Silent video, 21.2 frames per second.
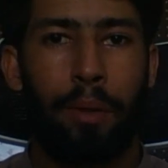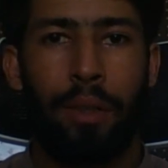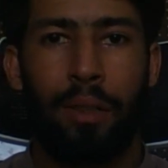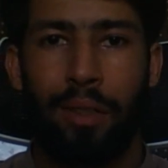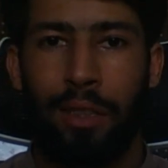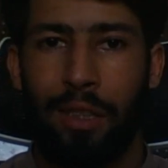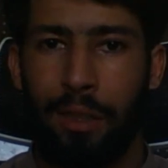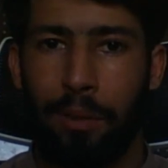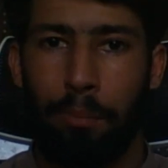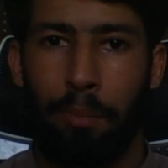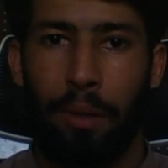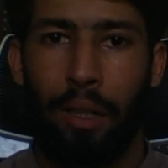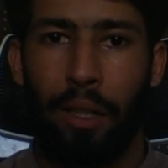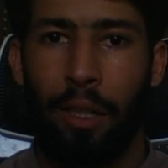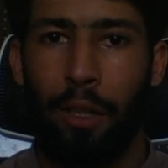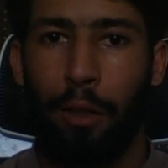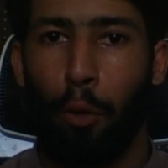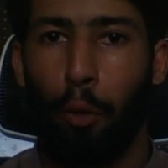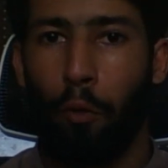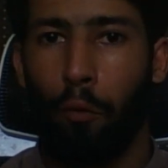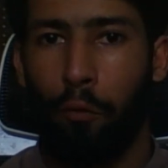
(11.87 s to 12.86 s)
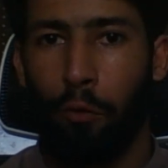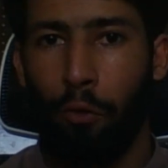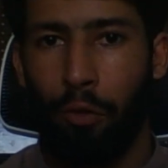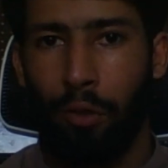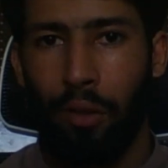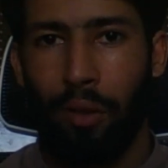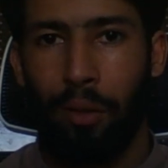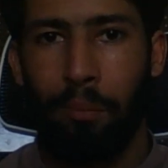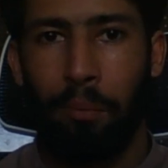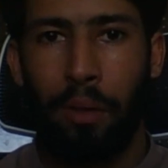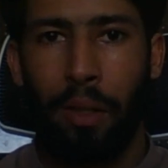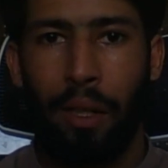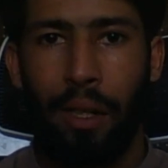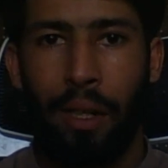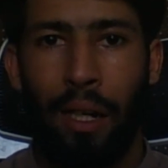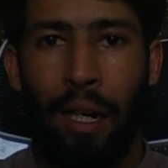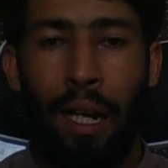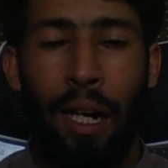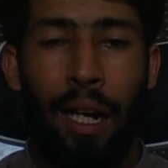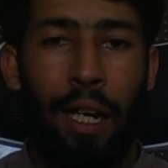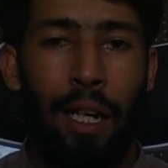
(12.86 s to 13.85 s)
suspended on phone number
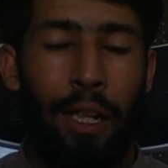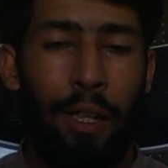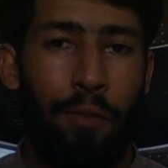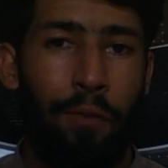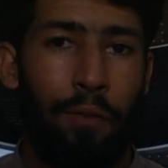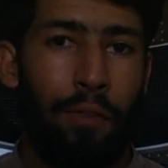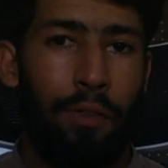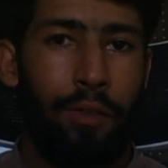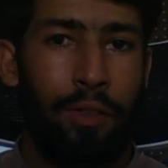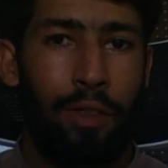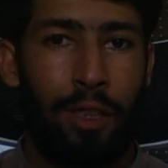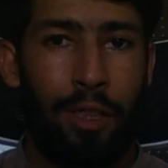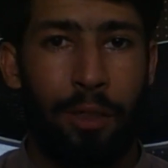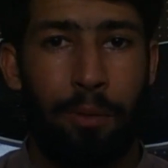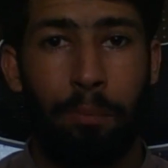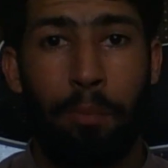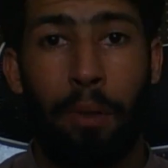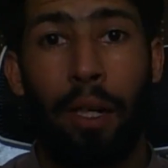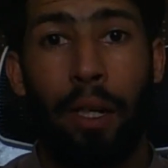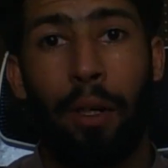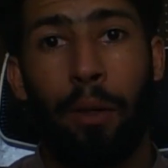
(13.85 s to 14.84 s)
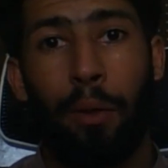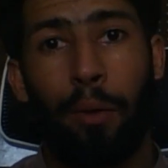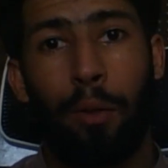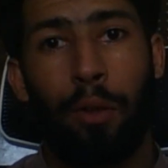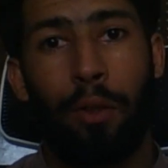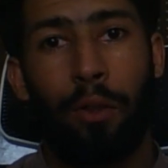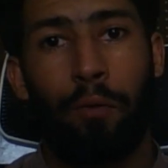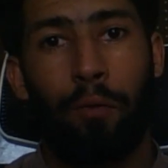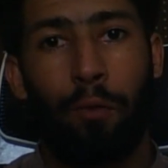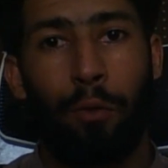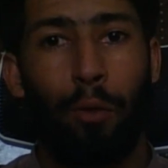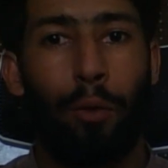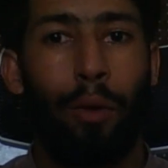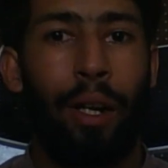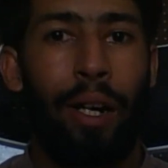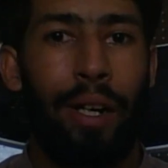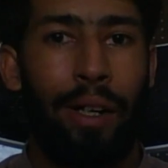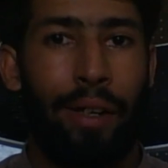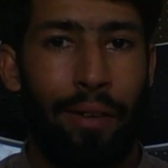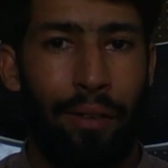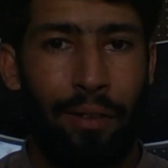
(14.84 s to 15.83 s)
if suspend on full
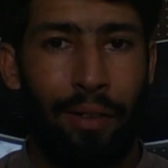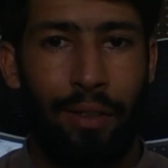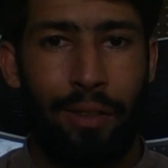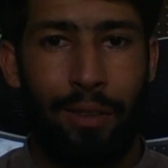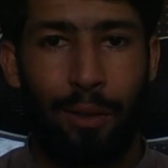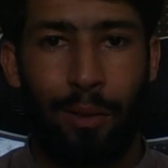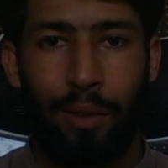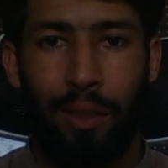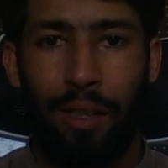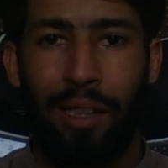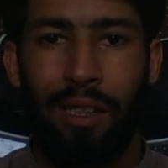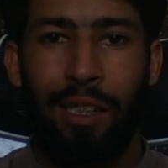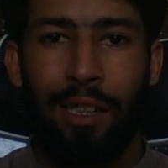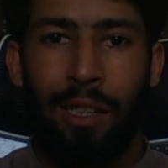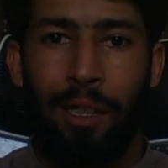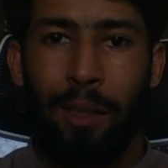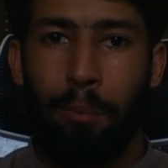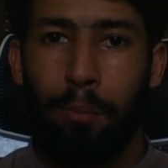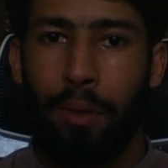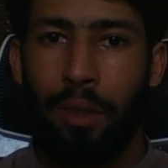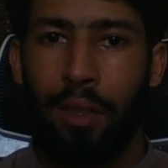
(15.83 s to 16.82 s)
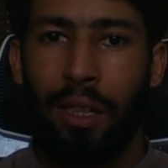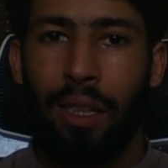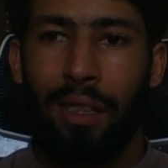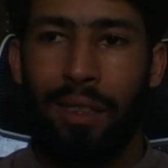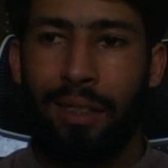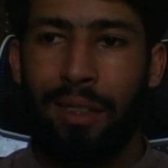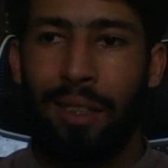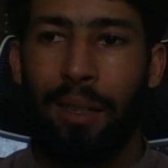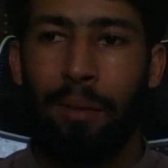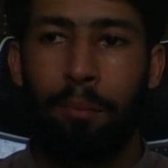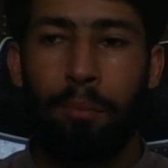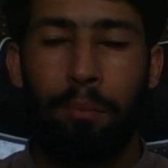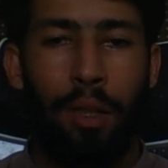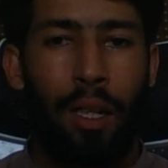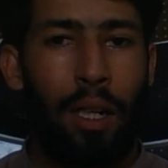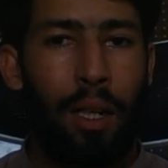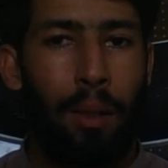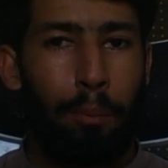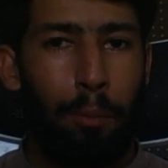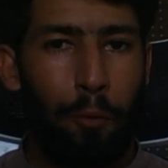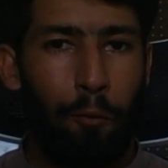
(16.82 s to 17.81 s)
address. Okay, because
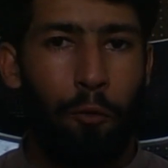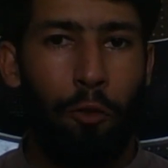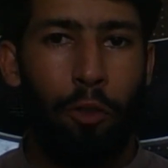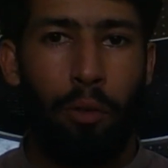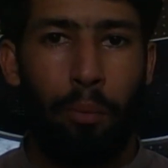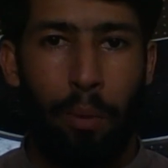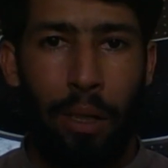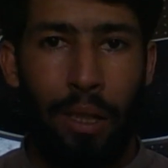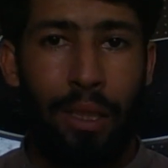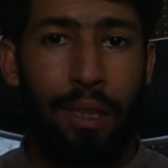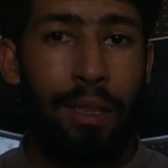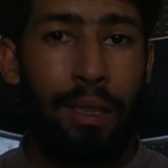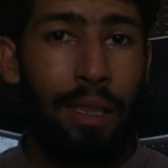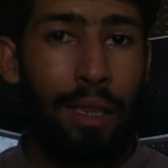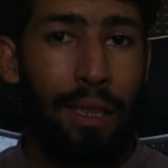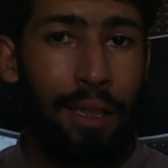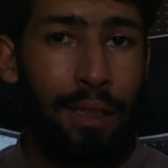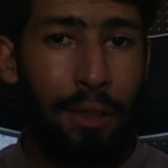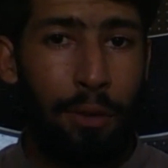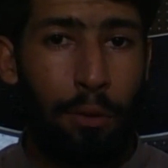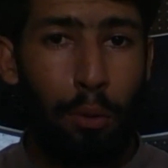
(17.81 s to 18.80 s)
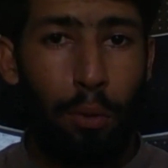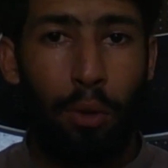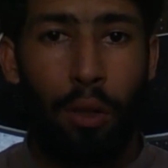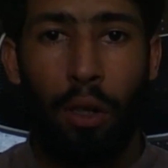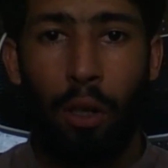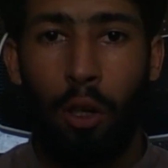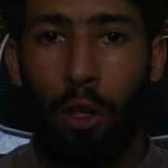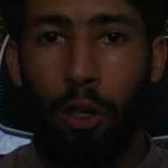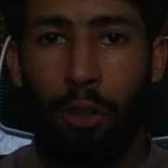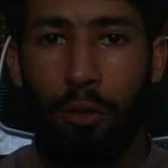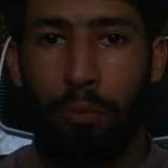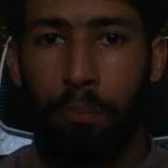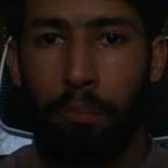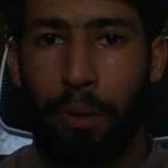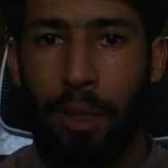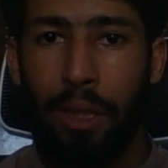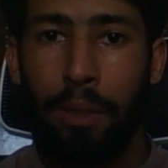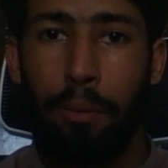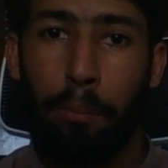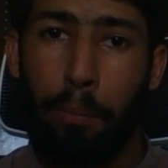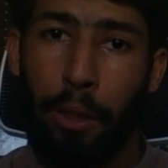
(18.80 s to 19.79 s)
some before many days Google on
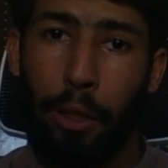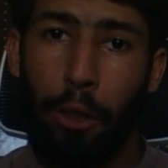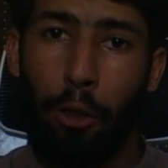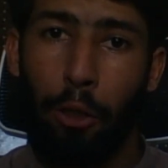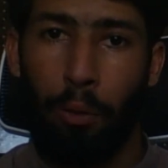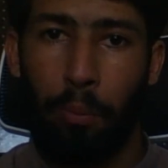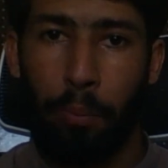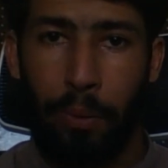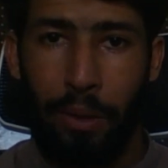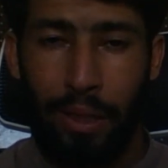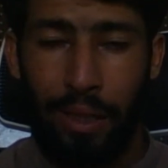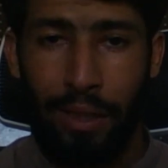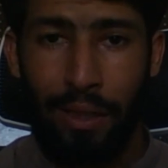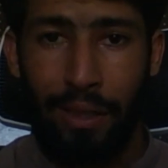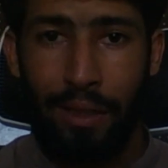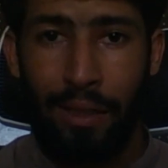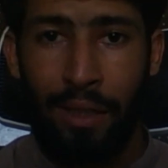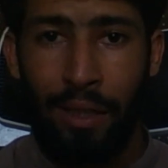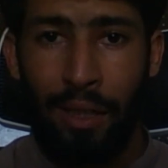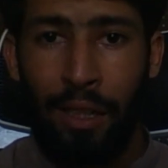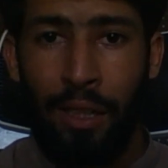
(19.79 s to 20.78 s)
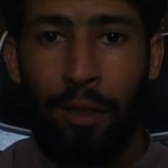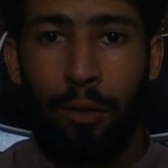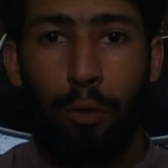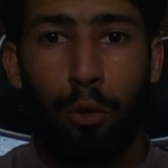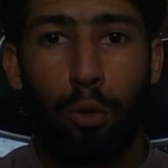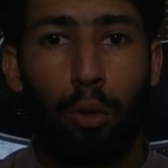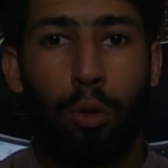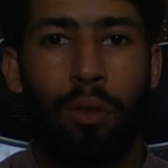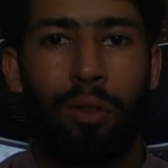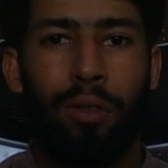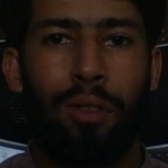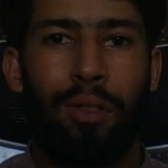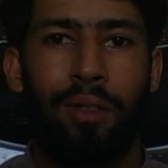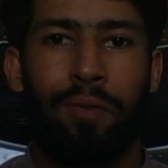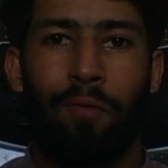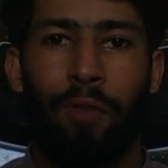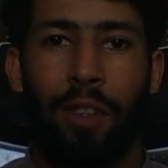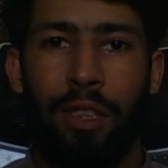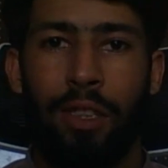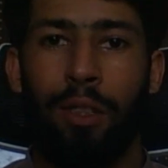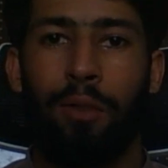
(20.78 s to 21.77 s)
big update. So
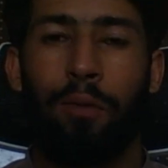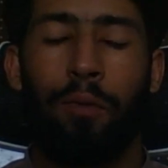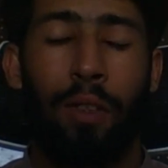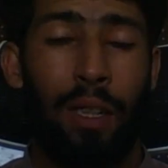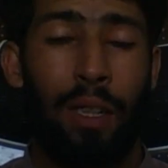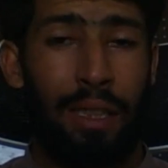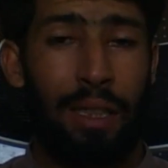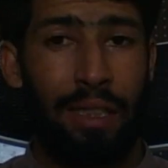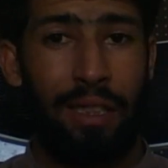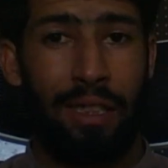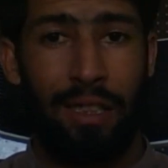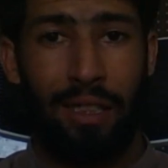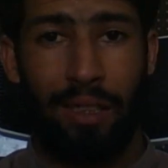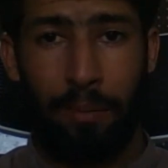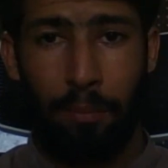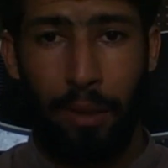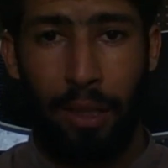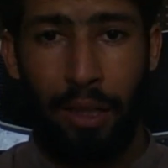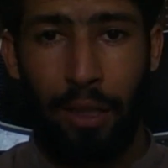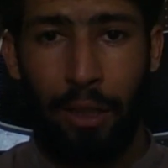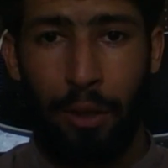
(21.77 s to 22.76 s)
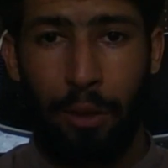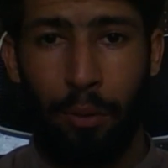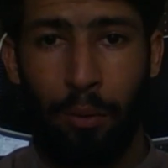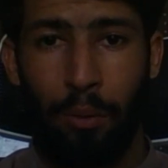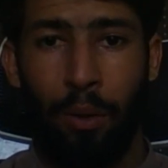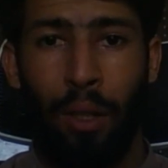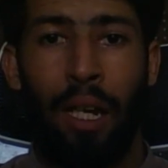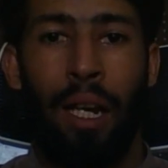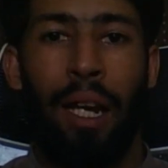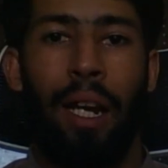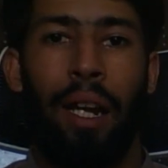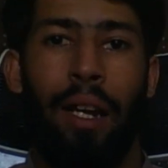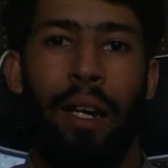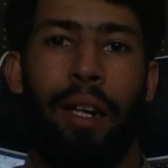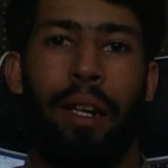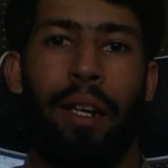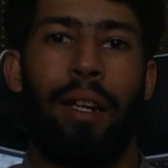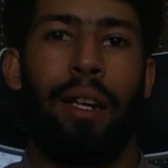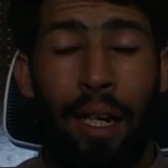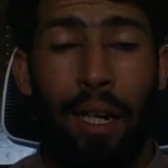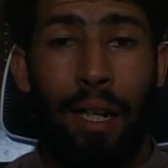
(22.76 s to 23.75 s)
first of all, this is main issue,
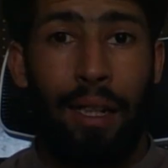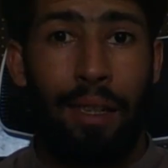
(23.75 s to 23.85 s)
and